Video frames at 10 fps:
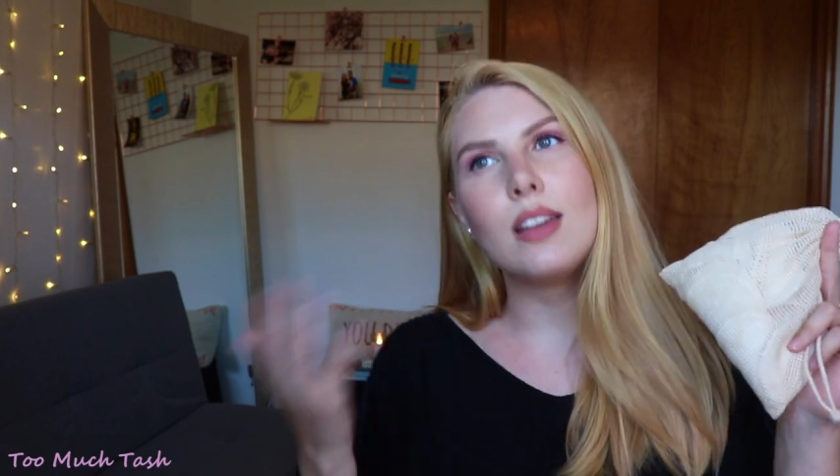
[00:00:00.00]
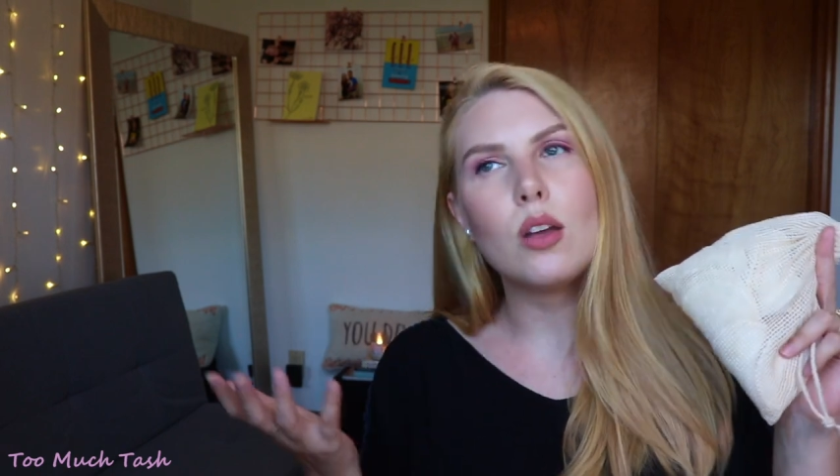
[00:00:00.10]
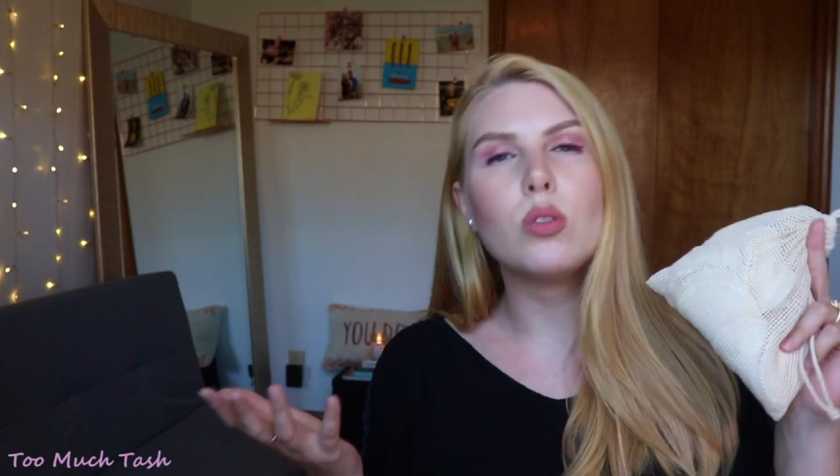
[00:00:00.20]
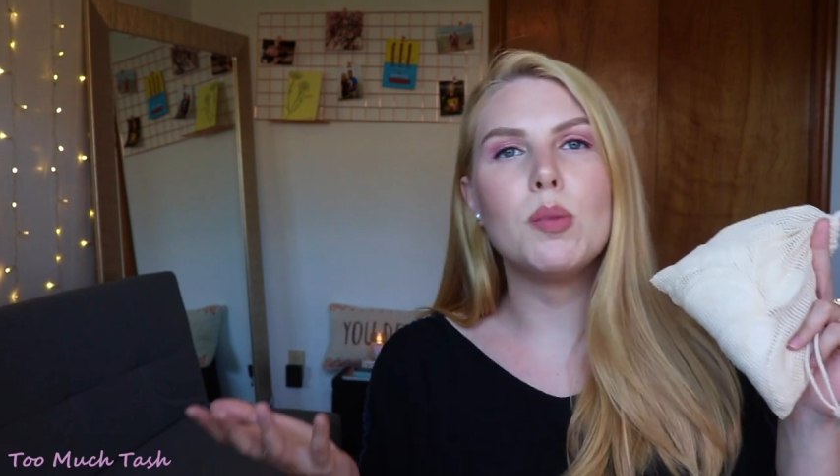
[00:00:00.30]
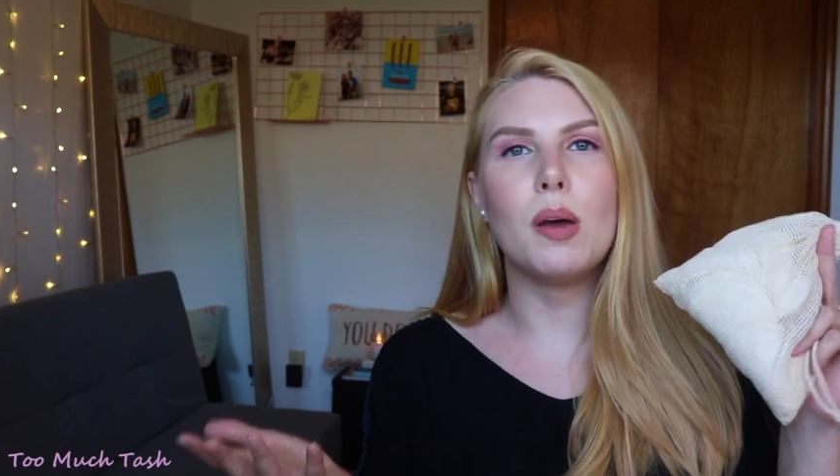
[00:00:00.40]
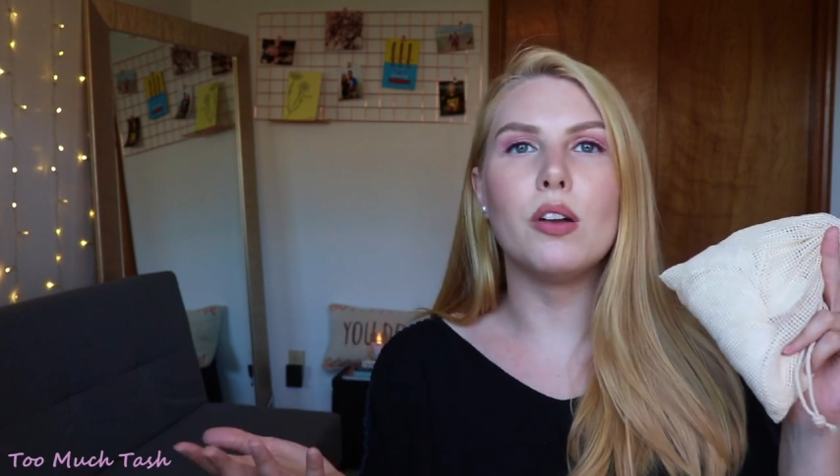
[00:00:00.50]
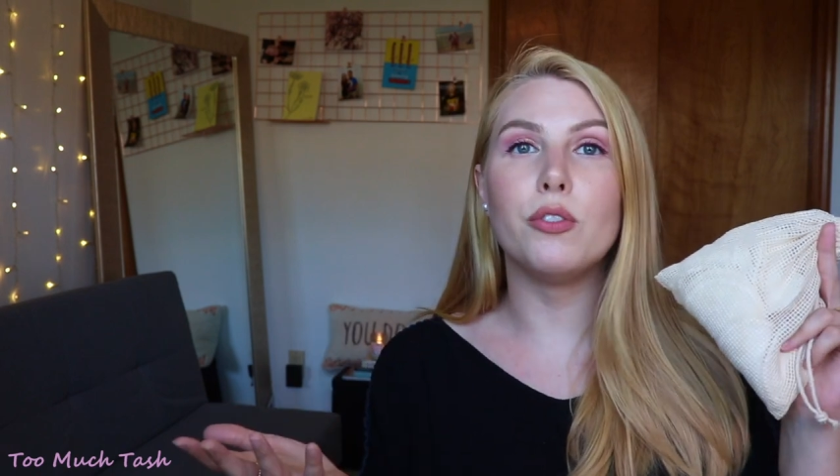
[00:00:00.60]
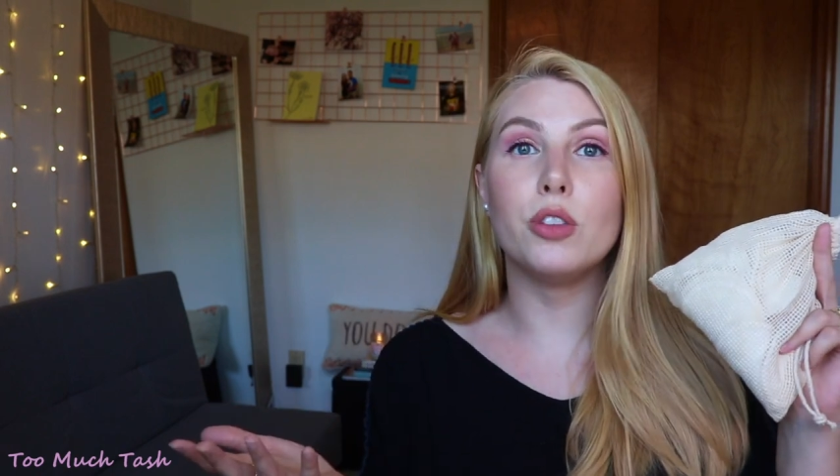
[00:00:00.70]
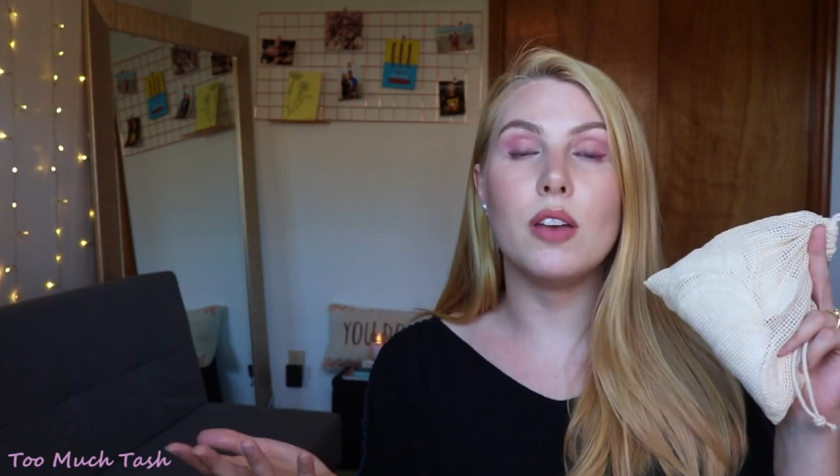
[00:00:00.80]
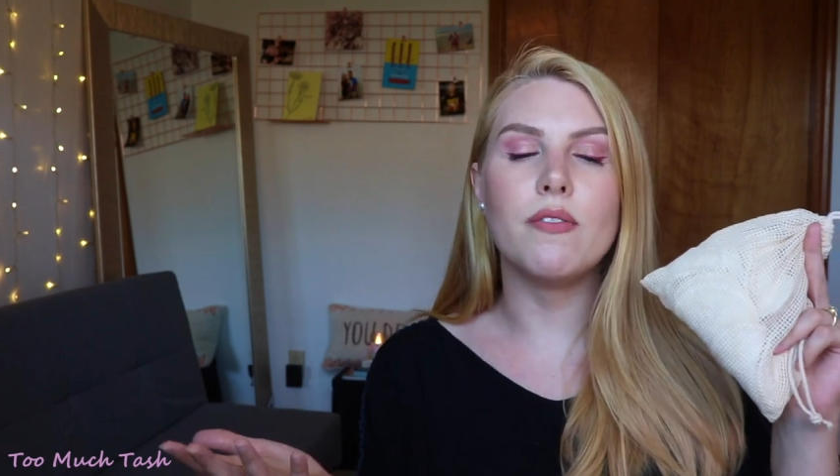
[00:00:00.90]
not only better
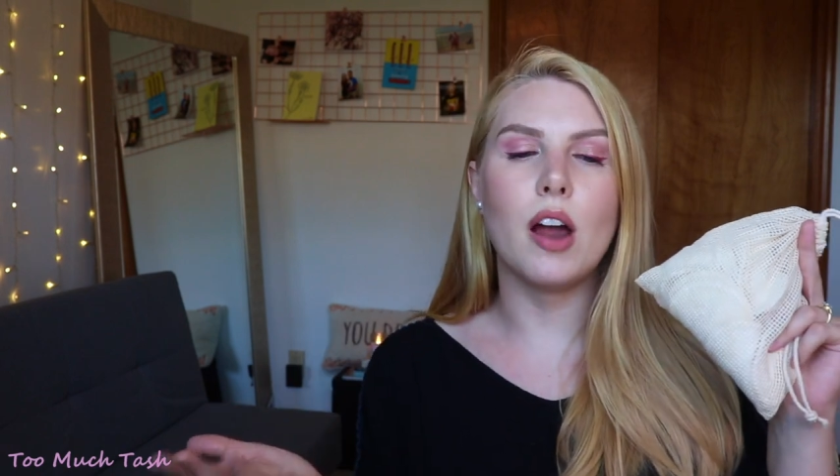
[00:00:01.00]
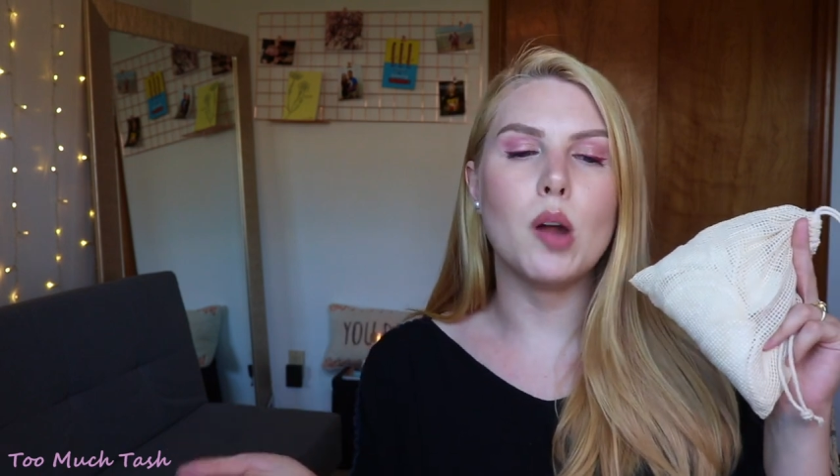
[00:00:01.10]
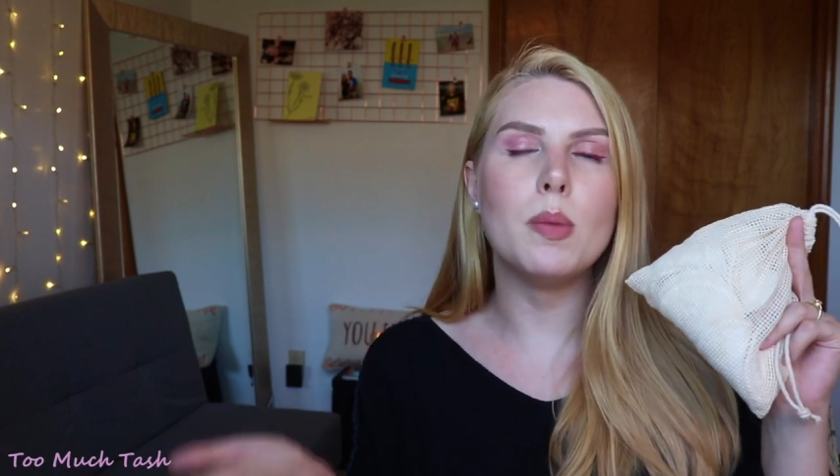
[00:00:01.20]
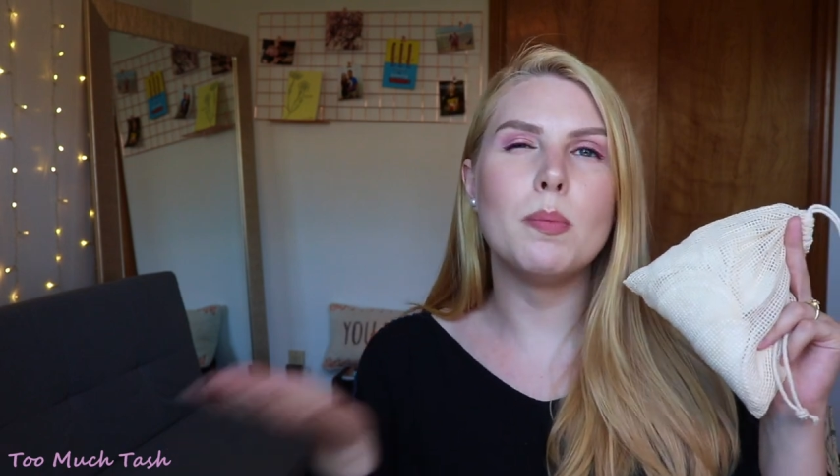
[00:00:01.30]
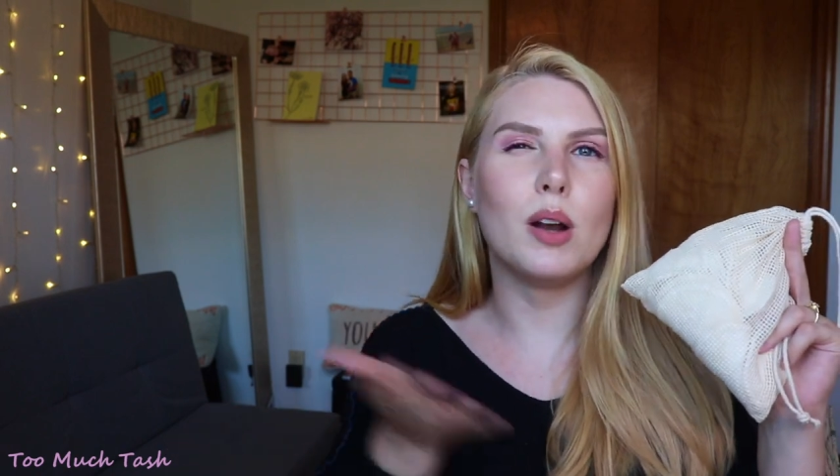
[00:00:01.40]
for the environment,